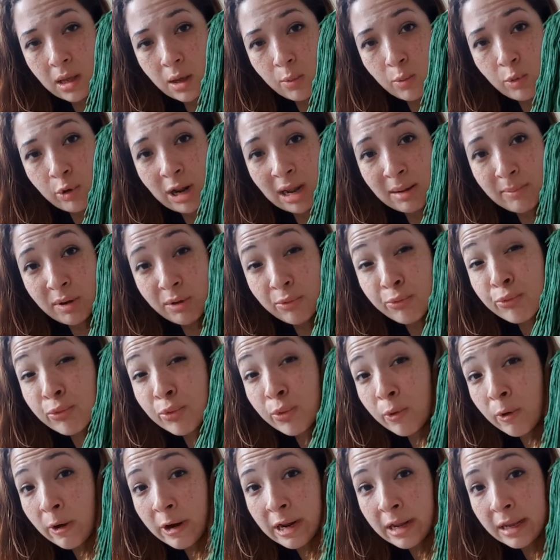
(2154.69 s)
Would I be
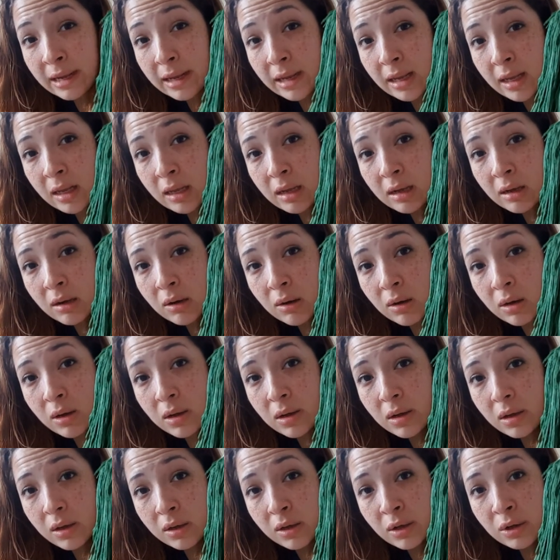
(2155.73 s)
ruining it?
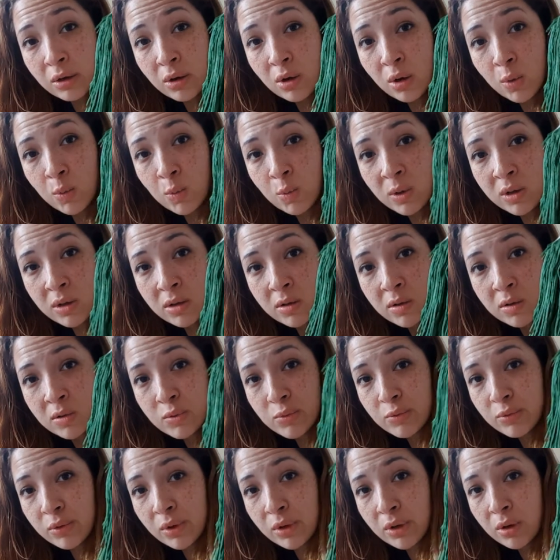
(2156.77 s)
You know,
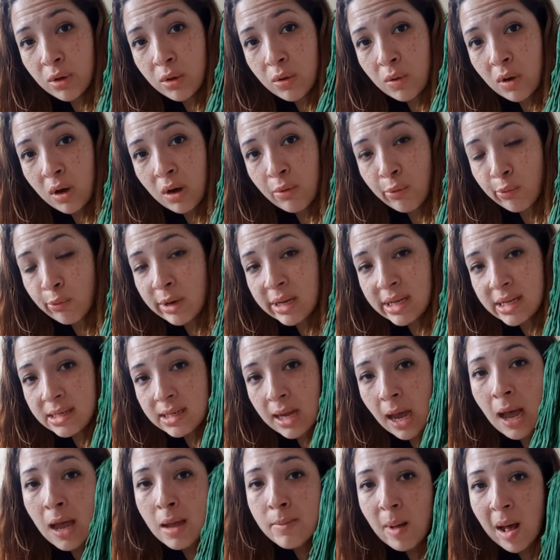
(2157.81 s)
will, you know, a Rit
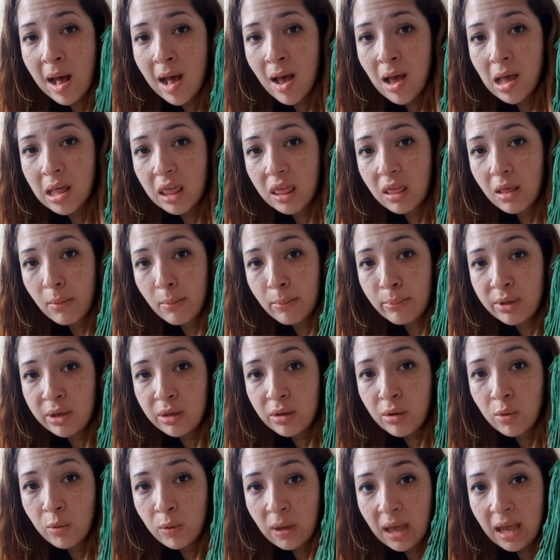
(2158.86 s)
dye bath be
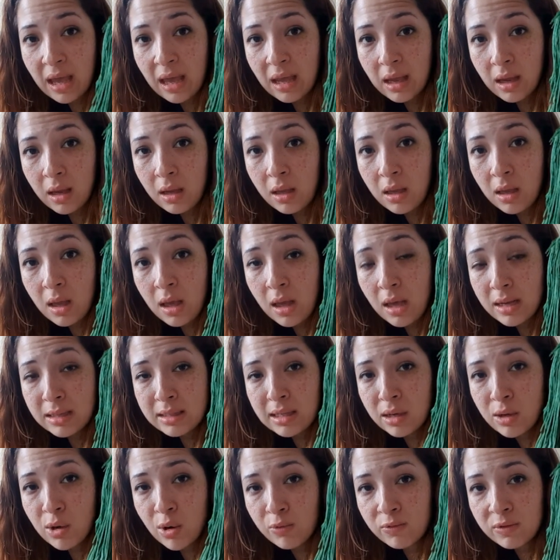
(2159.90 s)
okay?
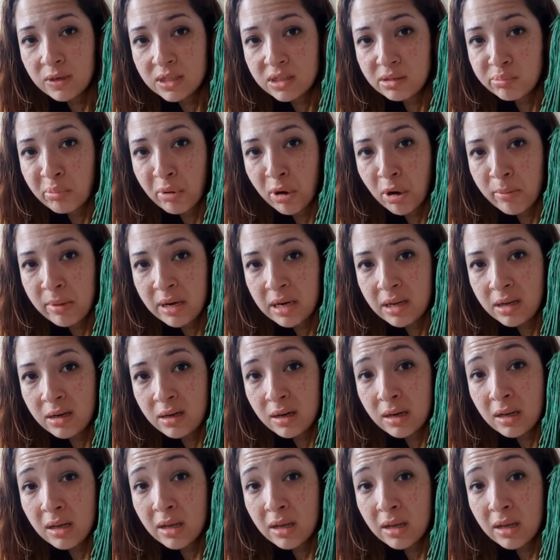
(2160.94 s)
Because I know Rit's permanent.